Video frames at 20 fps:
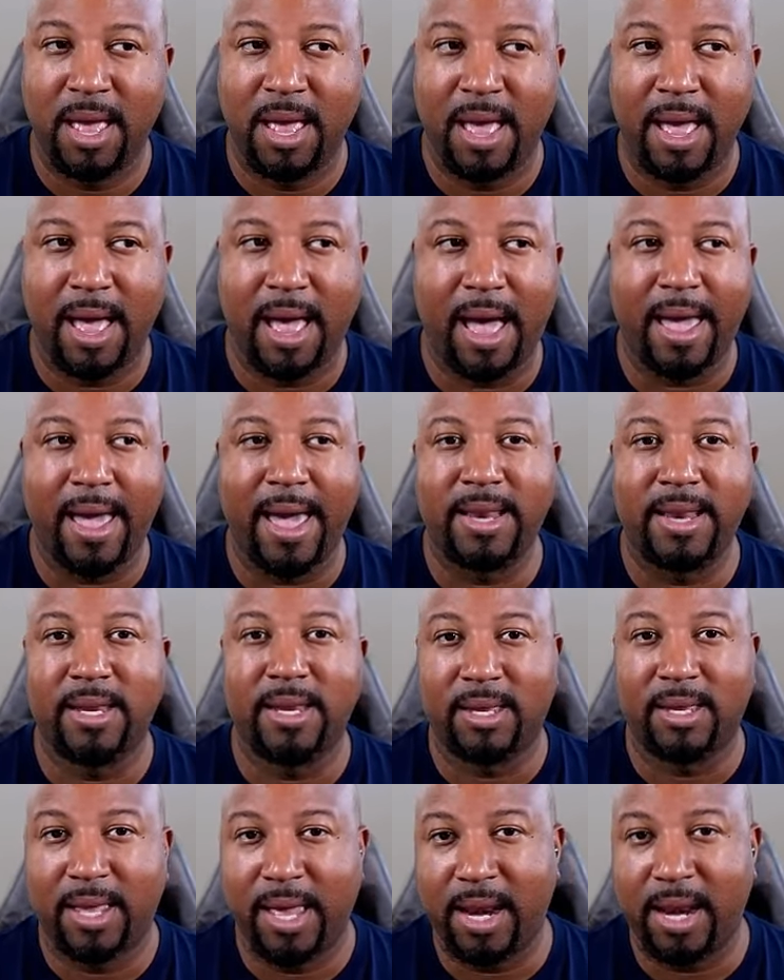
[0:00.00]
I had to
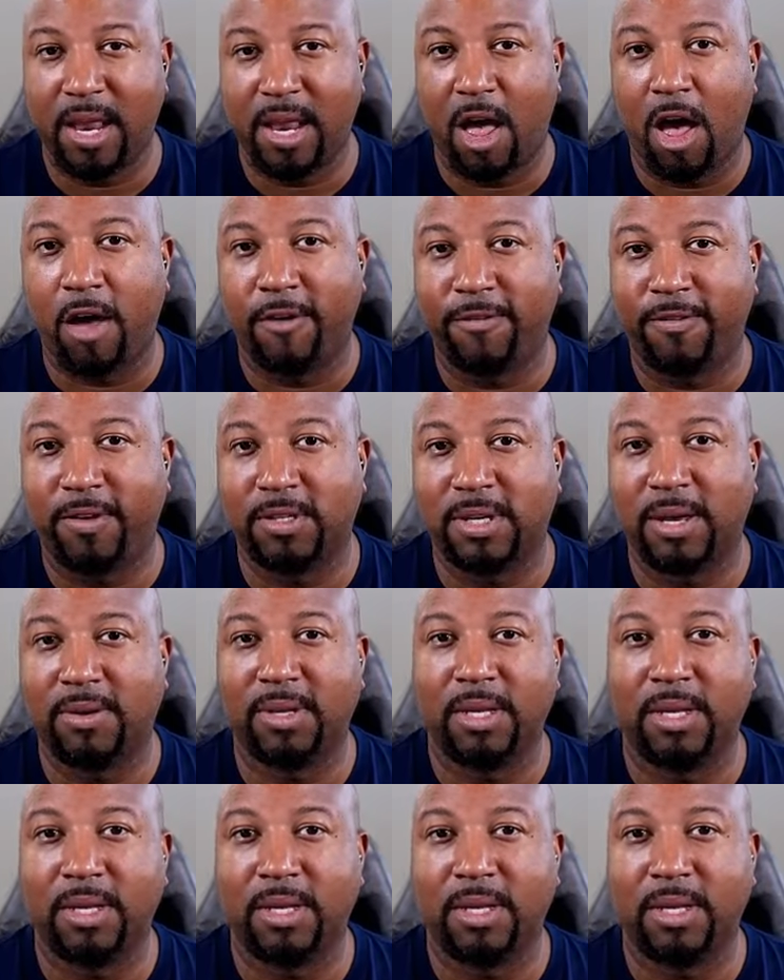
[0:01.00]
cut it off because I was getting